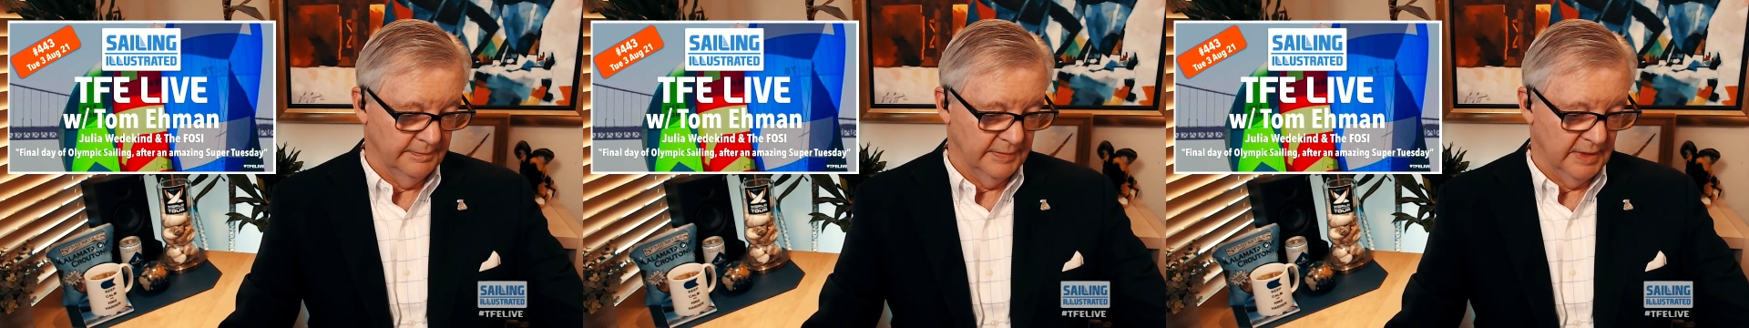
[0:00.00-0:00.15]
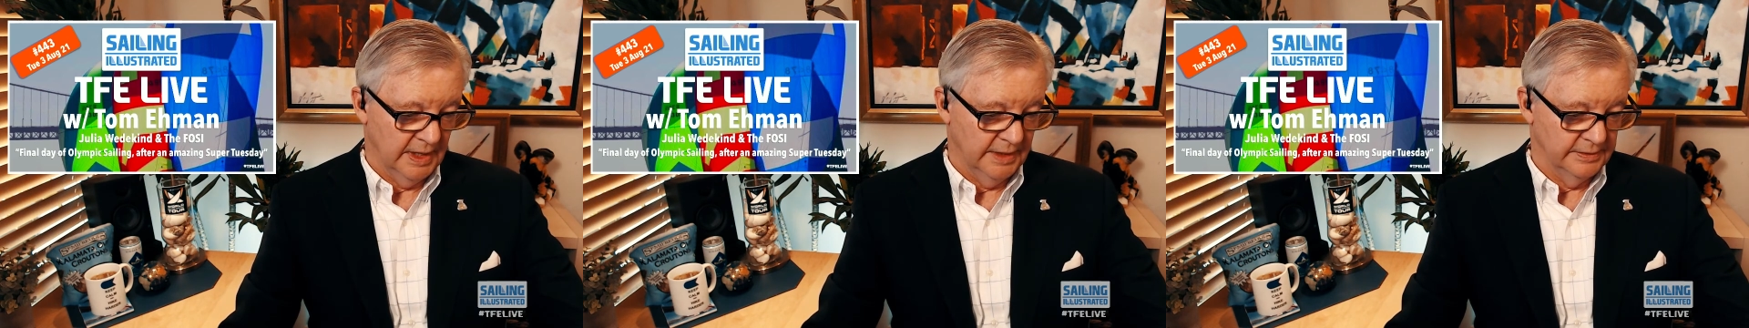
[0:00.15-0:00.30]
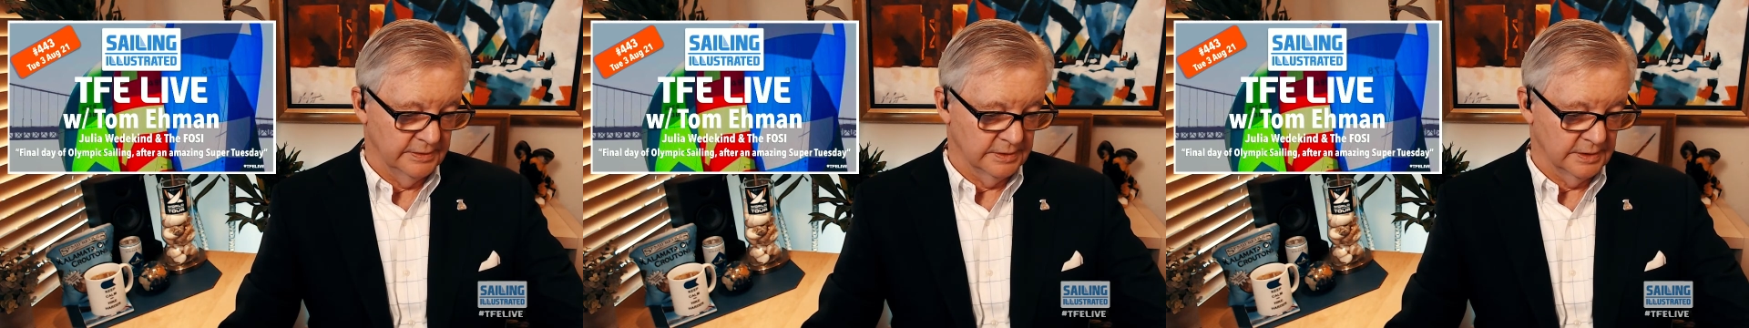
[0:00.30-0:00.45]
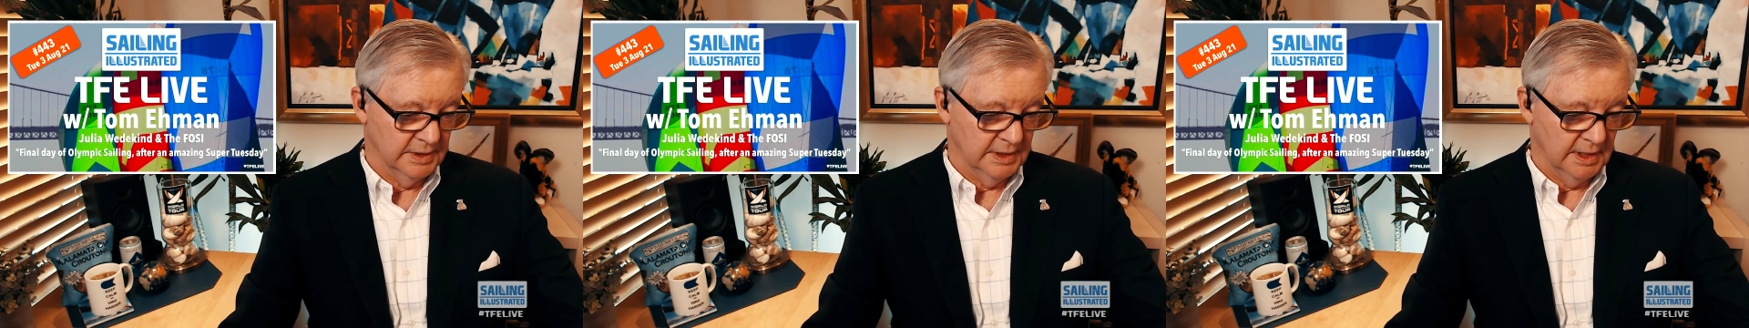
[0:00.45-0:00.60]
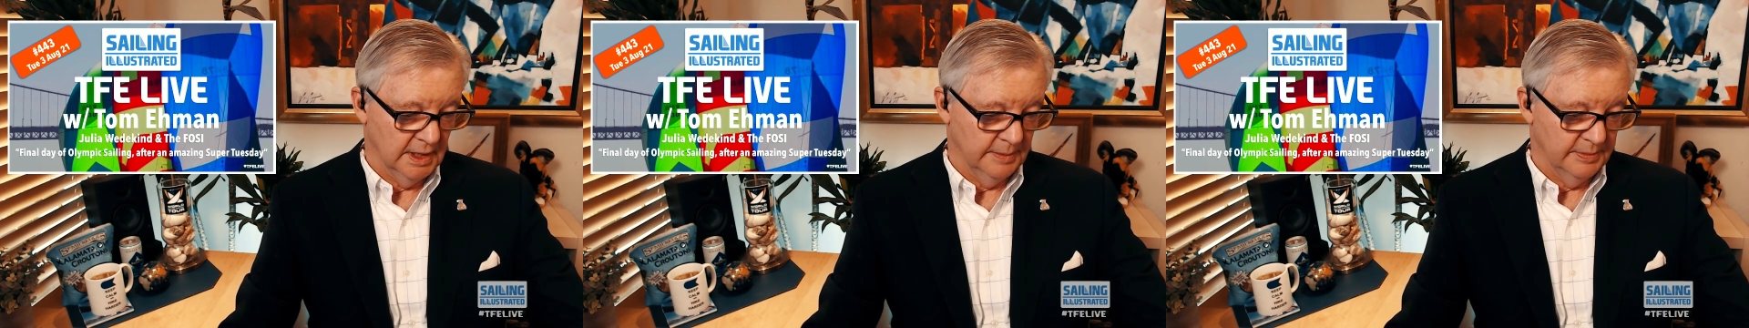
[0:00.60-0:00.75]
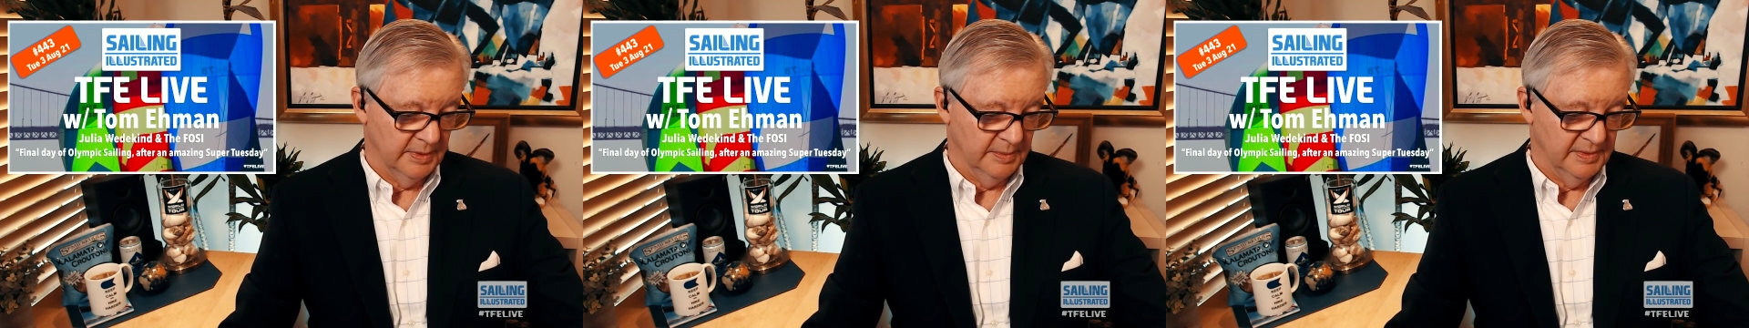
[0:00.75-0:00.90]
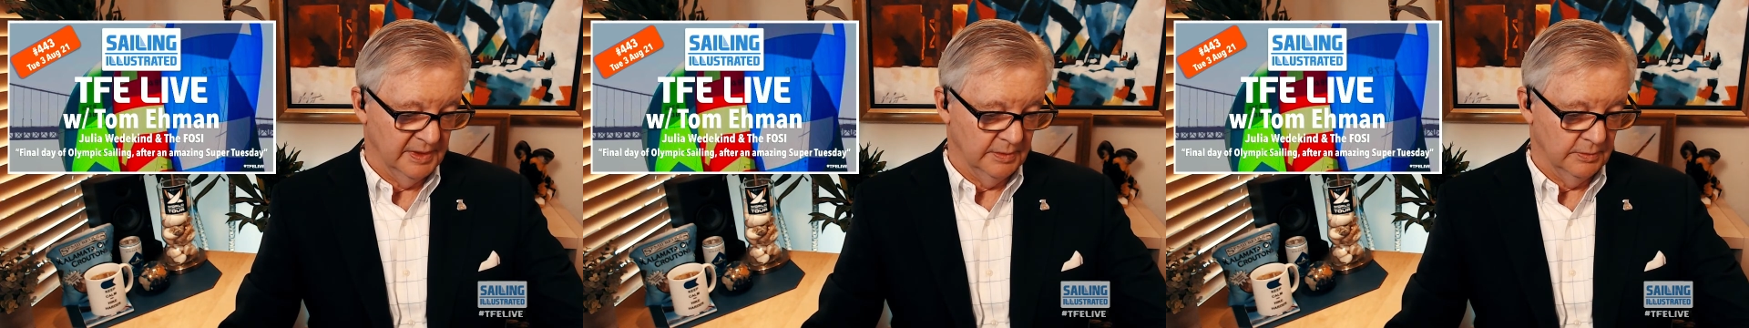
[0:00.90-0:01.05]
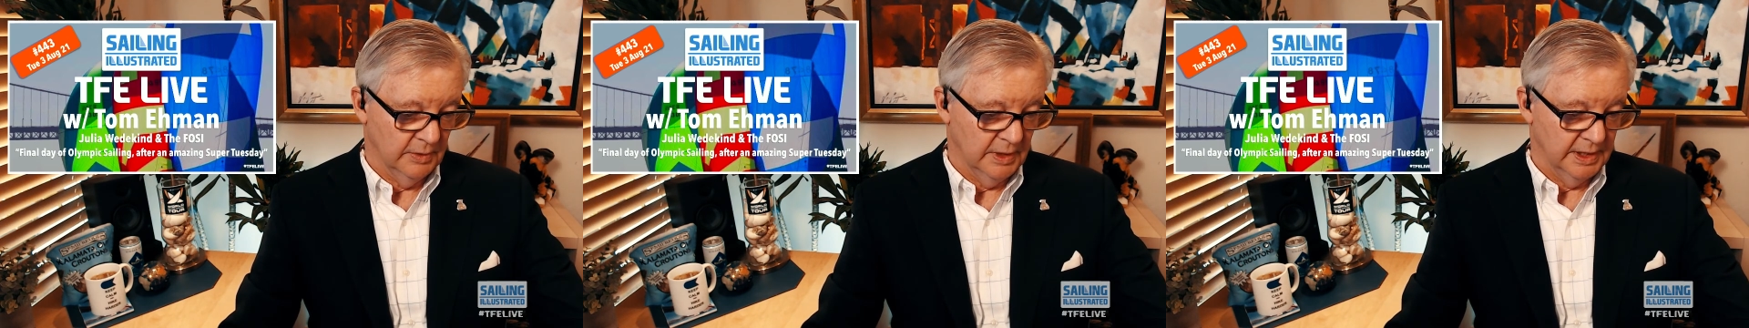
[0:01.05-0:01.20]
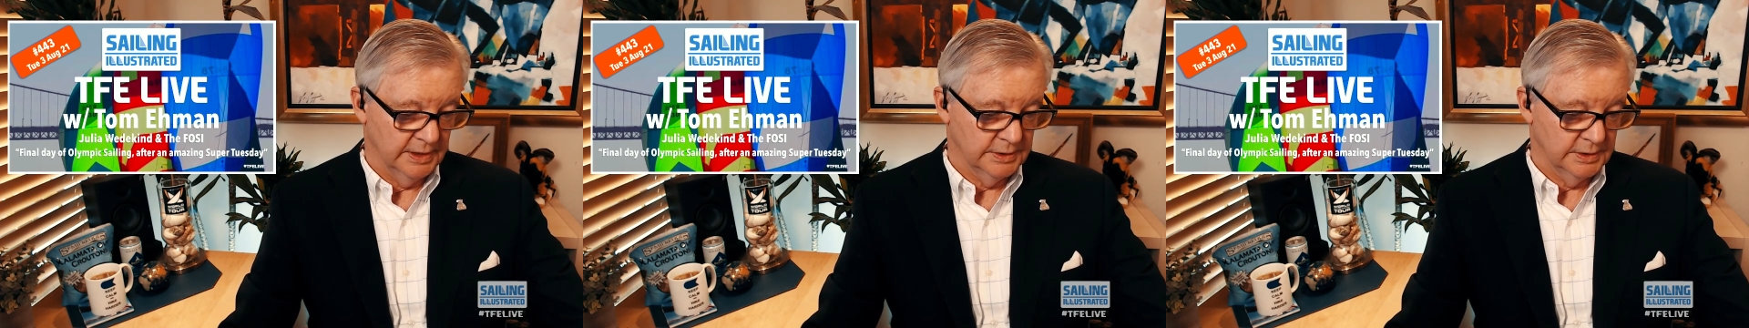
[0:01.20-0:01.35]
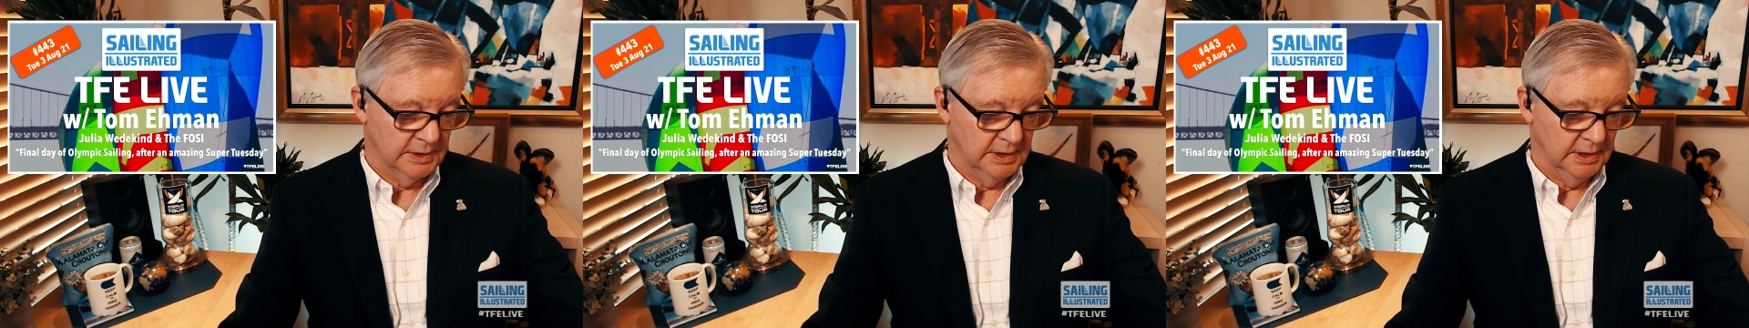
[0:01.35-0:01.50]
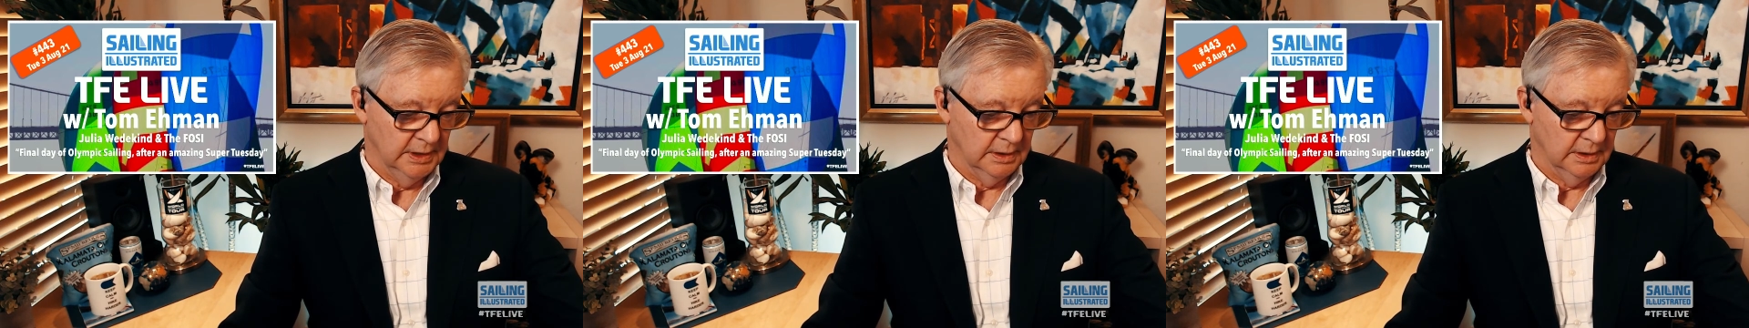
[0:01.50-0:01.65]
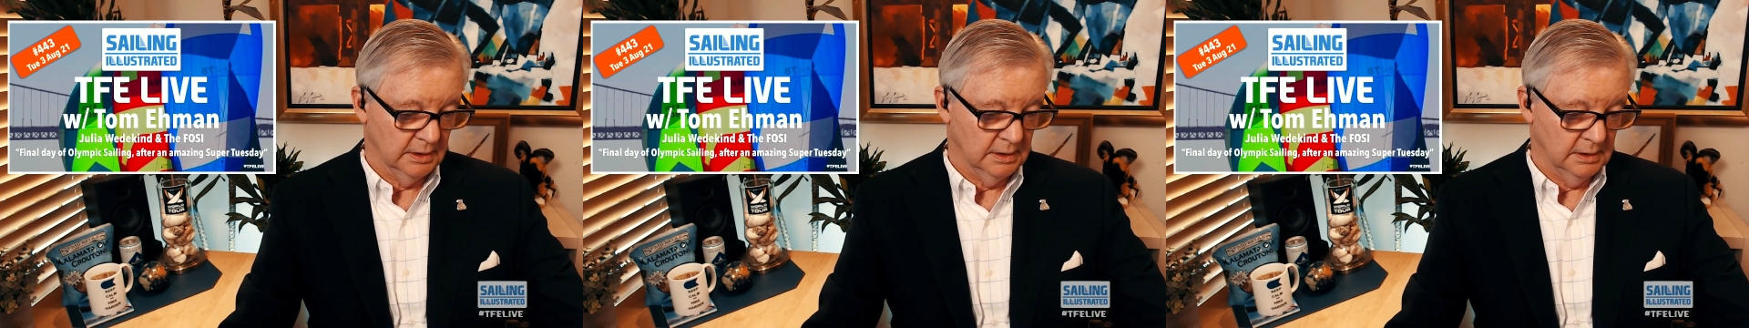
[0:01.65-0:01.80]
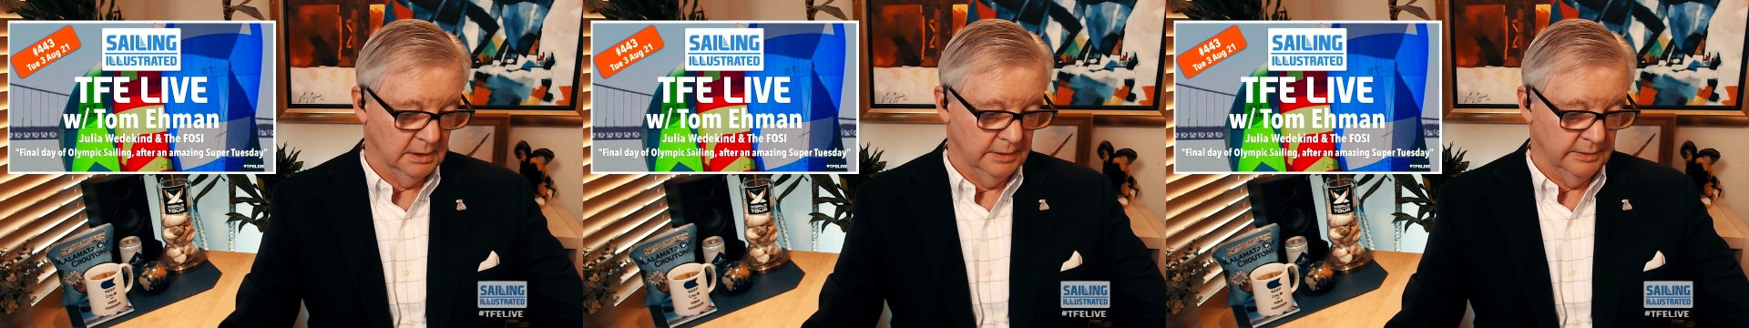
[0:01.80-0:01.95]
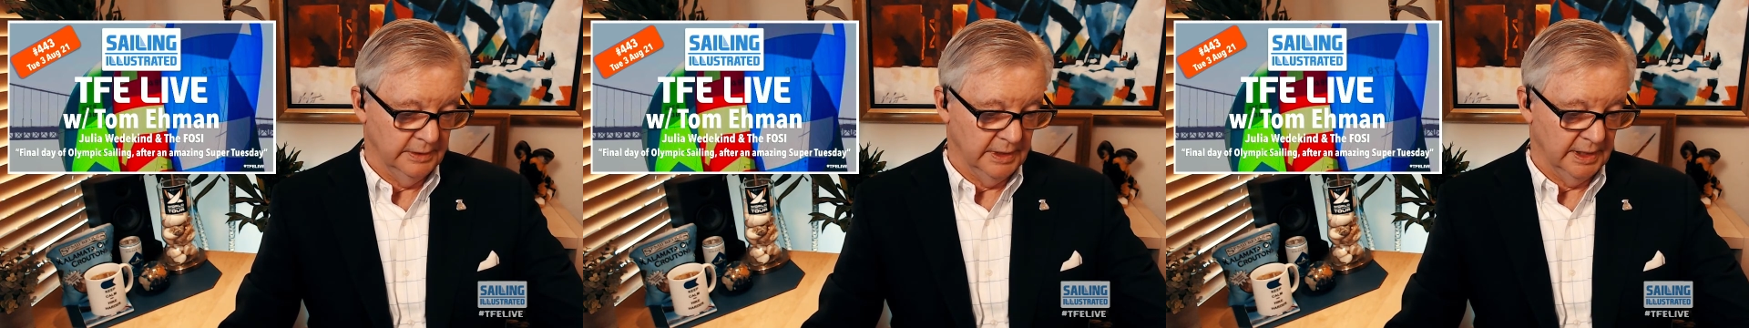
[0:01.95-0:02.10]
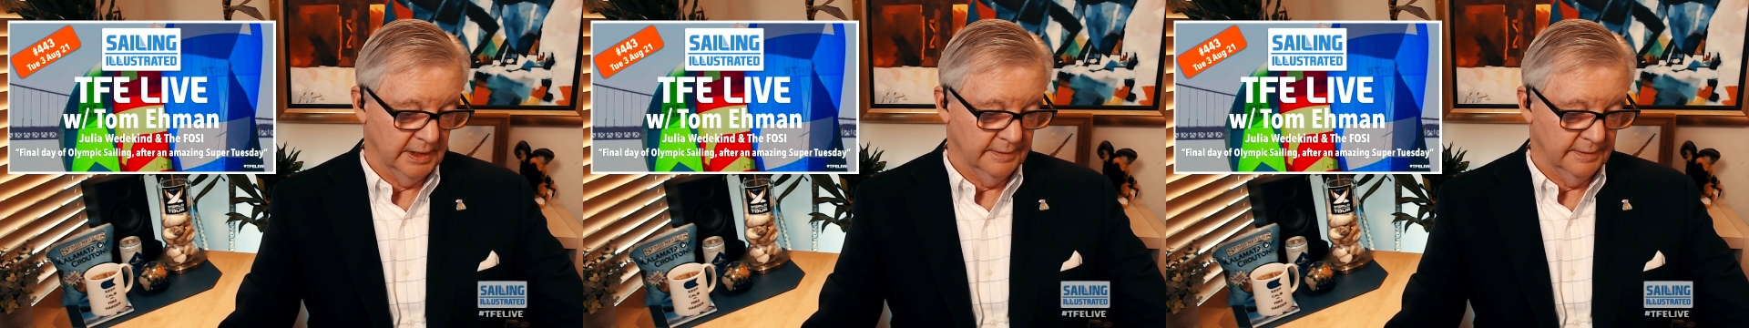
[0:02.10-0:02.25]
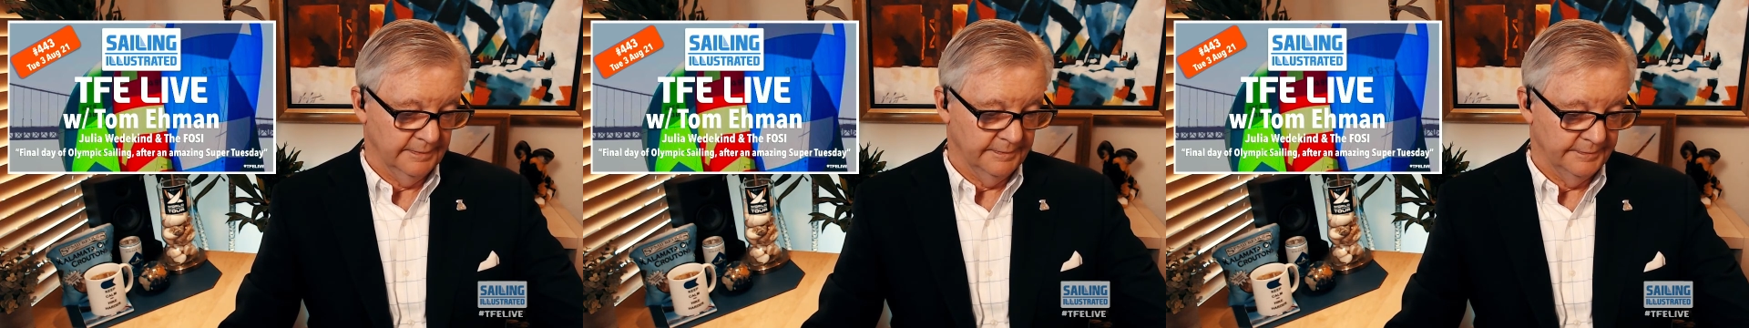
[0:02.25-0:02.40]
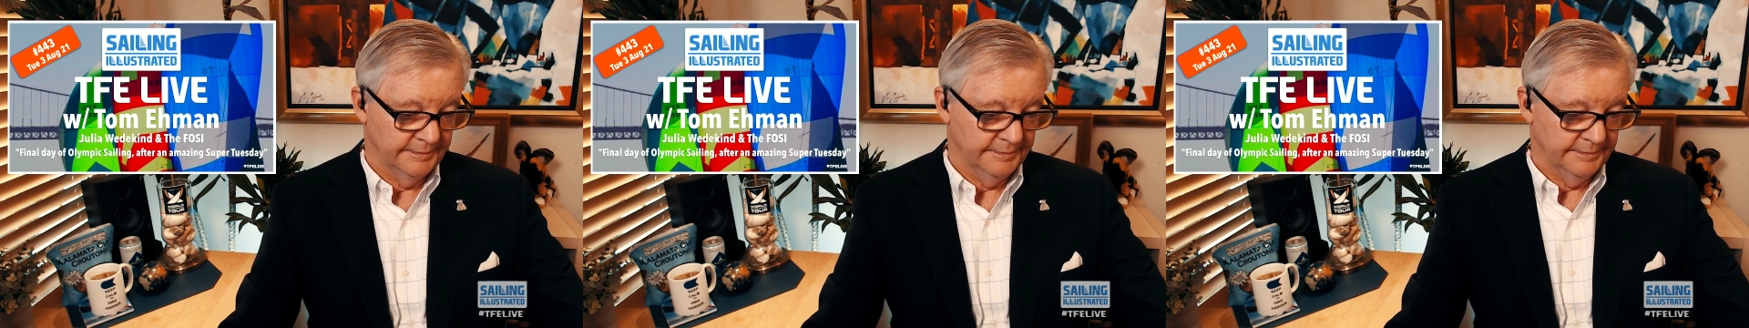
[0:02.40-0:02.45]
others in the upper Midwest, including,